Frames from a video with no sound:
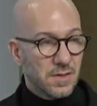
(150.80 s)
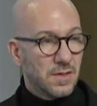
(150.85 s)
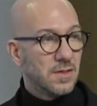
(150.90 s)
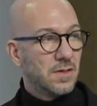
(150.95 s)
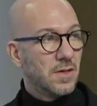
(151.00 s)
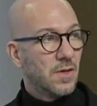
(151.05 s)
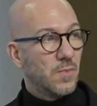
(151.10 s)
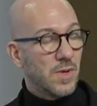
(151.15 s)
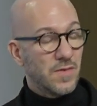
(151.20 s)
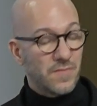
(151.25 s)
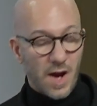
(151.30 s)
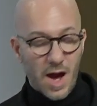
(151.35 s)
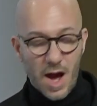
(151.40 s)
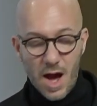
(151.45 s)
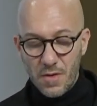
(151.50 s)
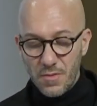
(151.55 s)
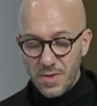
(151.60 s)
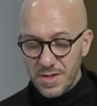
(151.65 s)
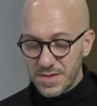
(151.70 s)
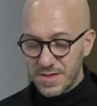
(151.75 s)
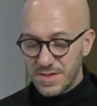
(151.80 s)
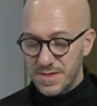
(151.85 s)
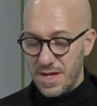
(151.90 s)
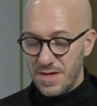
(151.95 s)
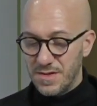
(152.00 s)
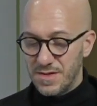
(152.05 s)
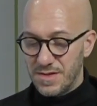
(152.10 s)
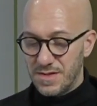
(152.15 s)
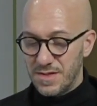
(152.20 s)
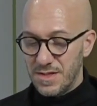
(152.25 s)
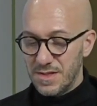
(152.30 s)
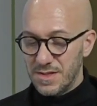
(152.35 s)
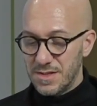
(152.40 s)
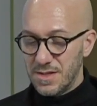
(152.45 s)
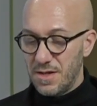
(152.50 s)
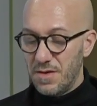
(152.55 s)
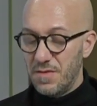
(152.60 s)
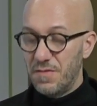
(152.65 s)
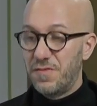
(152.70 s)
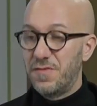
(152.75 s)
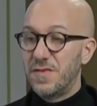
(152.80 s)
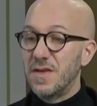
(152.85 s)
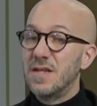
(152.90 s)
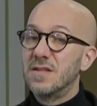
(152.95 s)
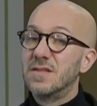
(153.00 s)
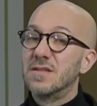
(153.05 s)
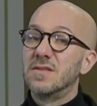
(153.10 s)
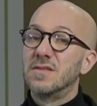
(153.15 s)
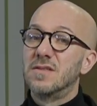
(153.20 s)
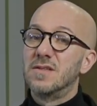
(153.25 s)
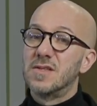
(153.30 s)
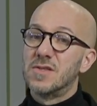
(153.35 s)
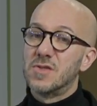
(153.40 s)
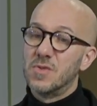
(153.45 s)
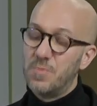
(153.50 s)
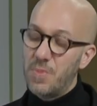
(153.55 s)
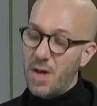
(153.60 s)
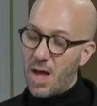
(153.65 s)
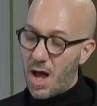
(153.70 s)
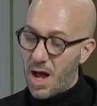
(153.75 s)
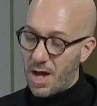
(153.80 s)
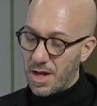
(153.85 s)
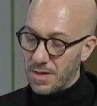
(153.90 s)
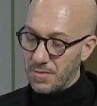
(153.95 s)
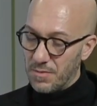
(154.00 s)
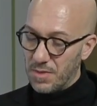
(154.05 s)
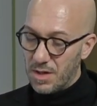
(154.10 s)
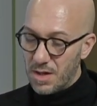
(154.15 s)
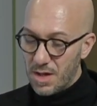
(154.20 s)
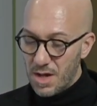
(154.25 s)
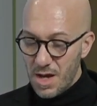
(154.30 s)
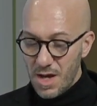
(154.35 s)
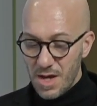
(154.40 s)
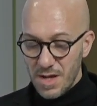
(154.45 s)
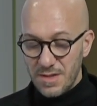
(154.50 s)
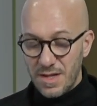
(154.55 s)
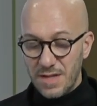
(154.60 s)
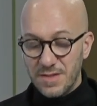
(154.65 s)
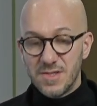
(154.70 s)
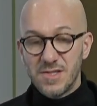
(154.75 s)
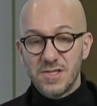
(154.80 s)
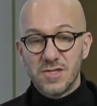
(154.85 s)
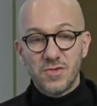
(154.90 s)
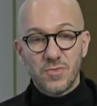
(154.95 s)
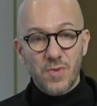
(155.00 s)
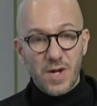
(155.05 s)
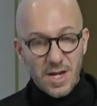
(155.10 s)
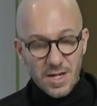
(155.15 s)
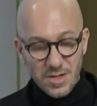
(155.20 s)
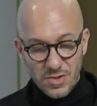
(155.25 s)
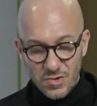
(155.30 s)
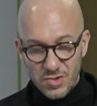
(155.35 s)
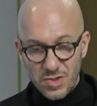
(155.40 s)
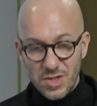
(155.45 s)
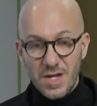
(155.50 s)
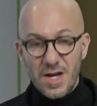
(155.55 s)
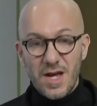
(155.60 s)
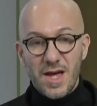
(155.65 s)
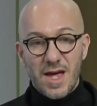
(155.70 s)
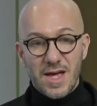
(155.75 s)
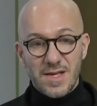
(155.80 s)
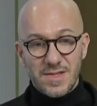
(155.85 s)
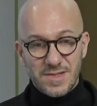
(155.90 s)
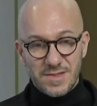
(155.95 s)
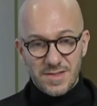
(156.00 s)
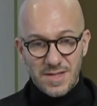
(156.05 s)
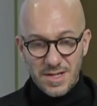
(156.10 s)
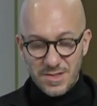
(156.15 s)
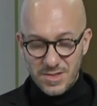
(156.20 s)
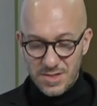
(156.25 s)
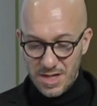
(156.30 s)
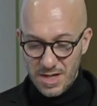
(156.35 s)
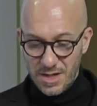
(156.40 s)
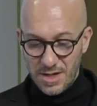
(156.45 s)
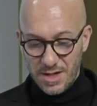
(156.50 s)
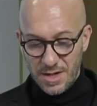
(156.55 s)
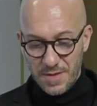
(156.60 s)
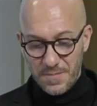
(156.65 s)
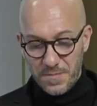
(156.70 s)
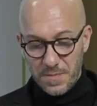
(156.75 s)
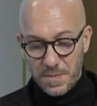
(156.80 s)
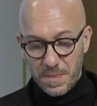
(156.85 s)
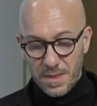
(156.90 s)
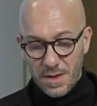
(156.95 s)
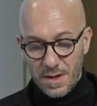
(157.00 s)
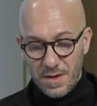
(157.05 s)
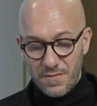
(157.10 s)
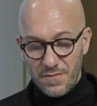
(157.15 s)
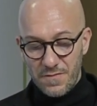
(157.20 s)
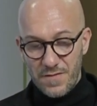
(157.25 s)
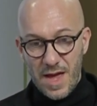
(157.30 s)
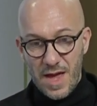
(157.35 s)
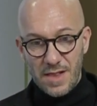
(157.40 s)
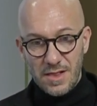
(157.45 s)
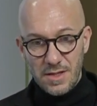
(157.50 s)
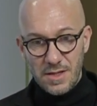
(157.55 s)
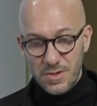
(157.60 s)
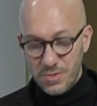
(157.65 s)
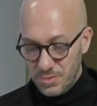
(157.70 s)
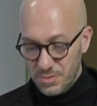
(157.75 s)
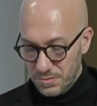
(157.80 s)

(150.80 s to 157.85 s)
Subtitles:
with our senses feed the sublime, that strange aesthetic value,